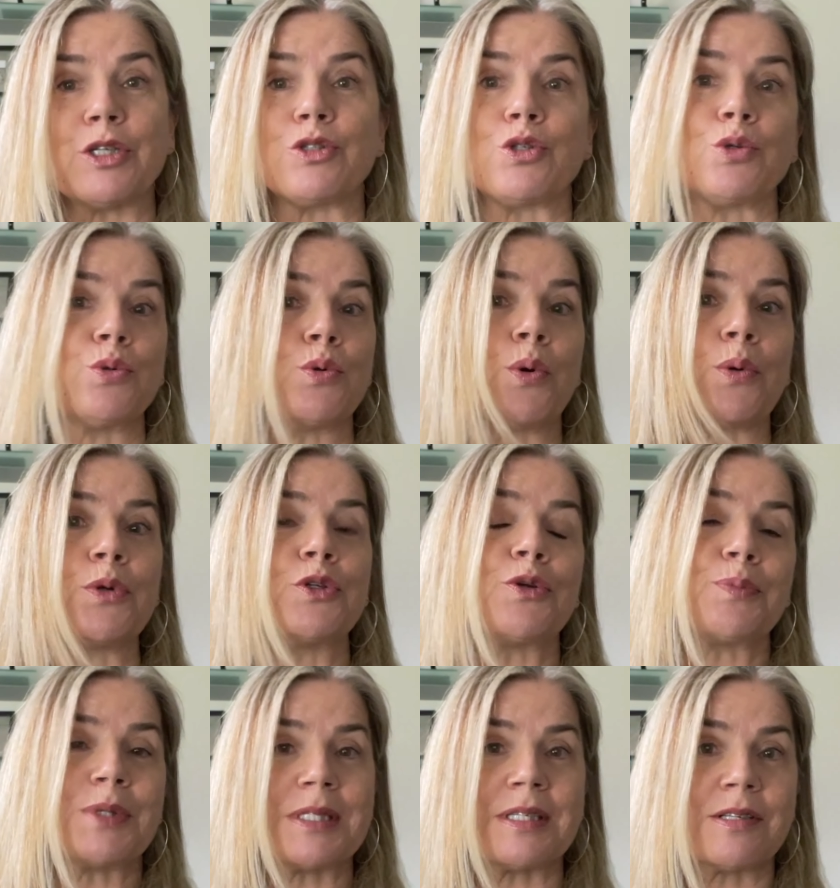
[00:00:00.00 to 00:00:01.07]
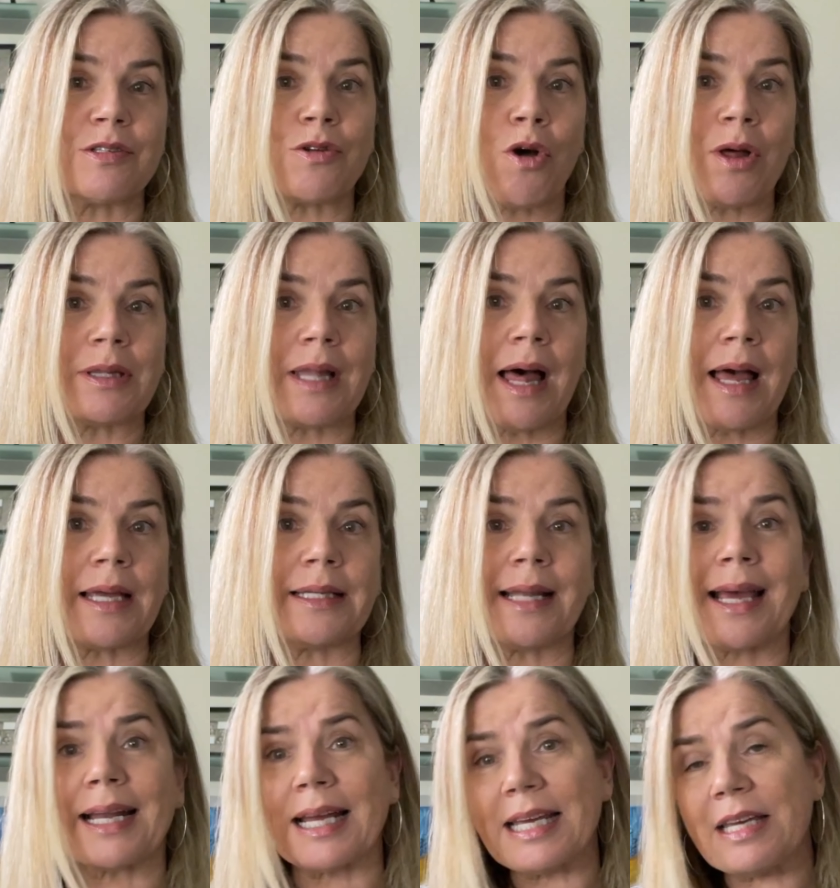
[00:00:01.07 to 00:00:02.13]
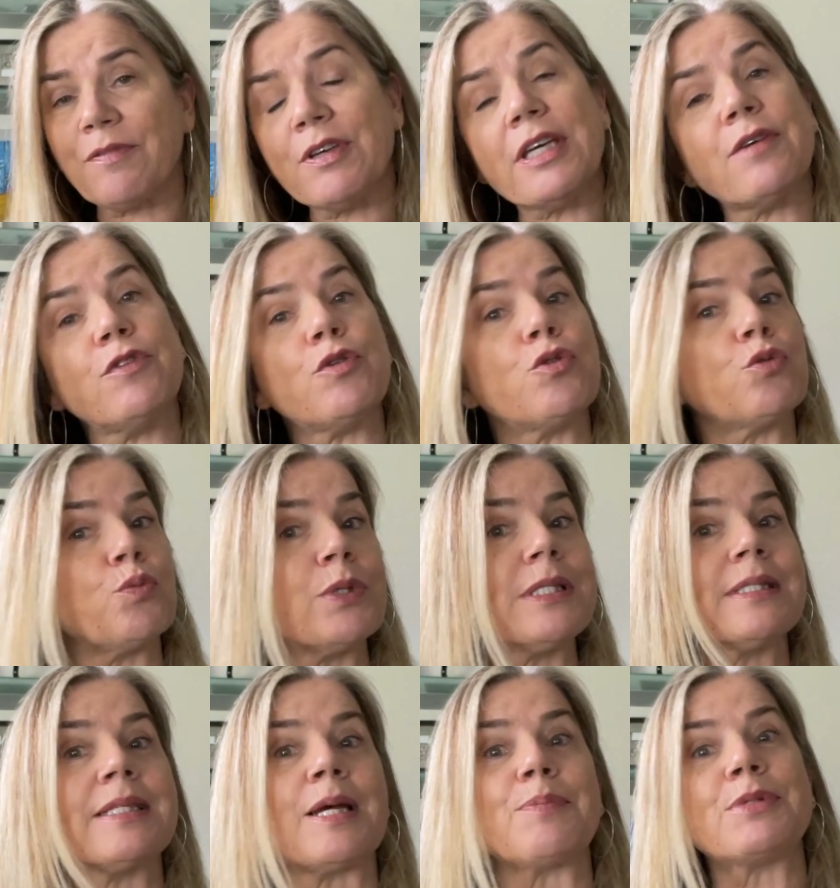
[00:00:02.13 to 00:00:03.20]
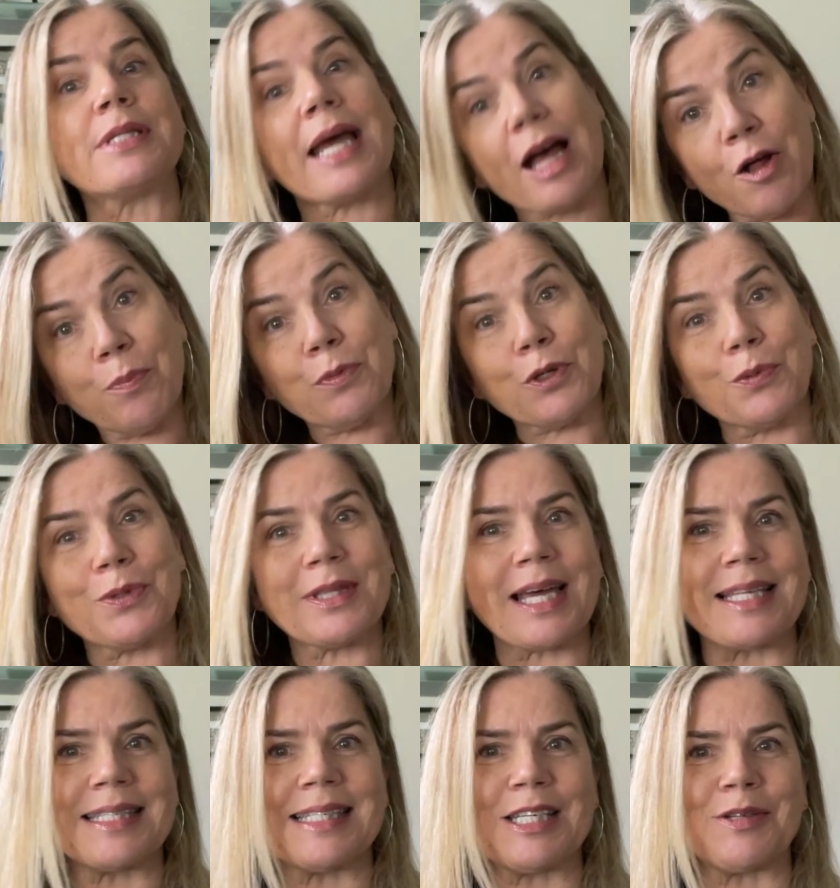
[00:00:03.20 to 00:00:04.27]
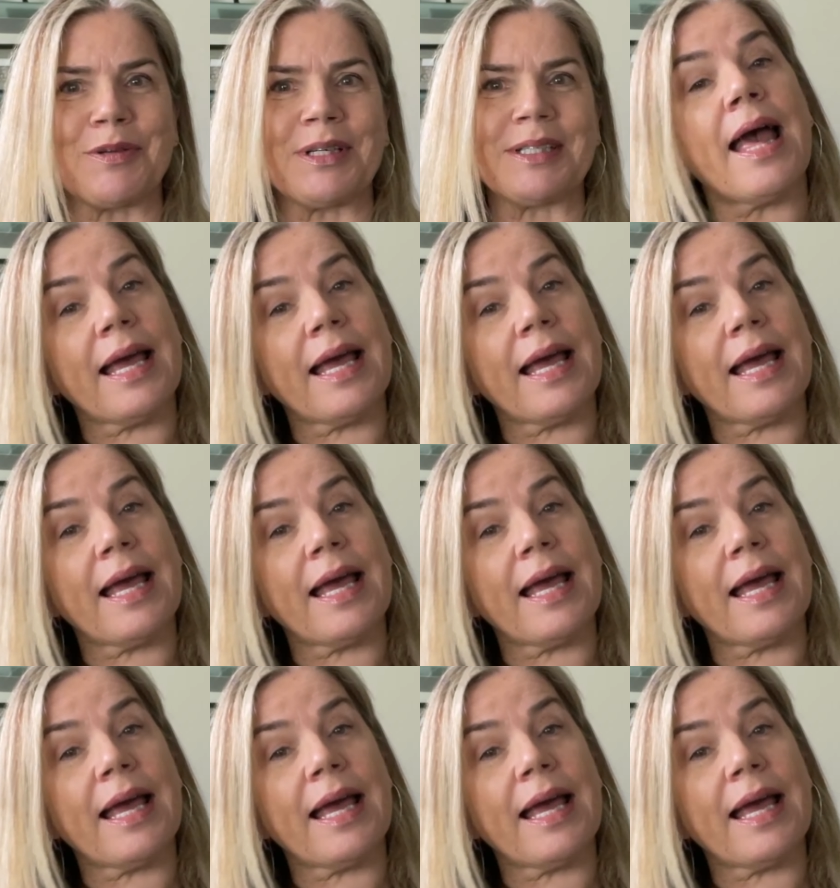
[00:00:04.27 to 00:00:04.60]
to growing your business online. And I even give you 3 steps to help you with that secret.